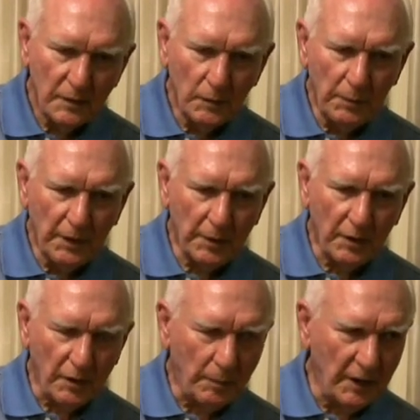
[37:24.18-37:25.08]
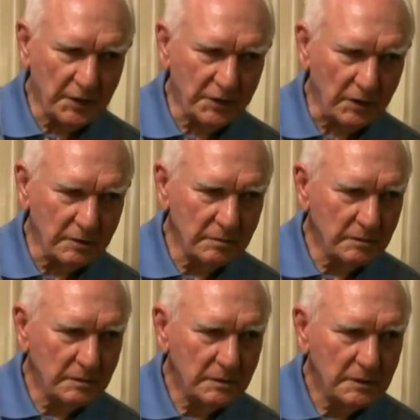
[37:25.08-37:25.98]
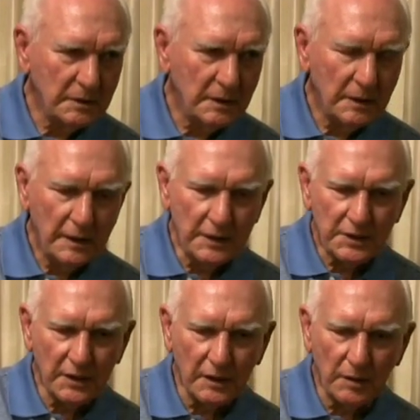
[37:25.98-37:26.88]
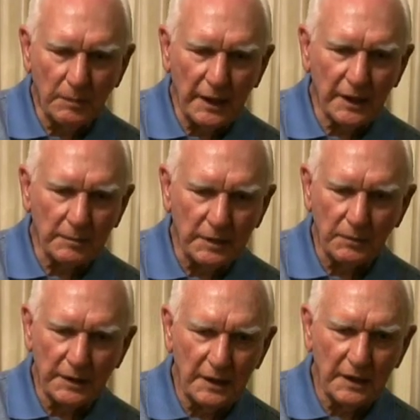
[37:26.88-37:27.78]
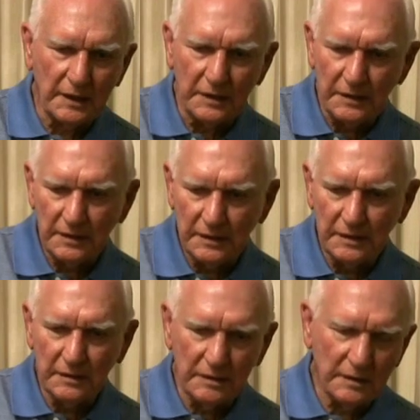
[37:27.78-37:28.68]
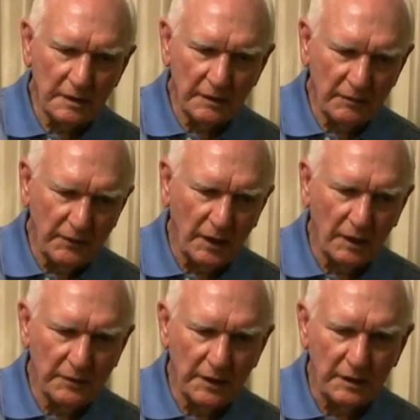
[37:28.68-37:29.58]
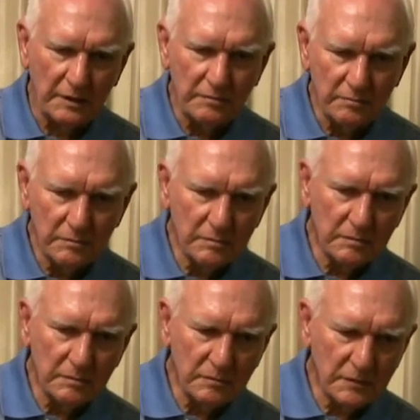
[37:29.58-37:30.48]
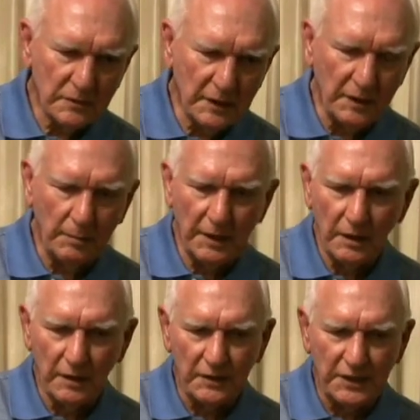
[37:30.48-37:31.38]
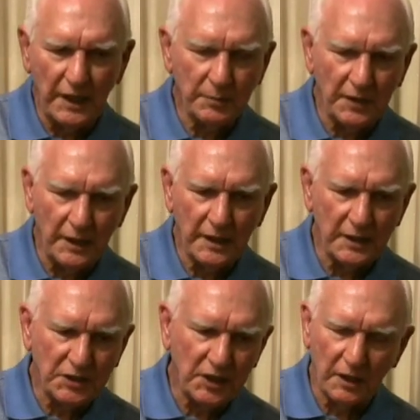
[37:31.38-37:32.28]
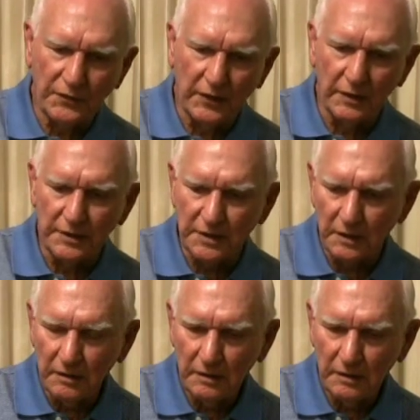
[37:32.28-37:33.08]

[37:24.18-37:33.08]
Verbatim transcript: We put him on a poncho and started back, but we got involved in a in the middle of the Japs, and I got shot first.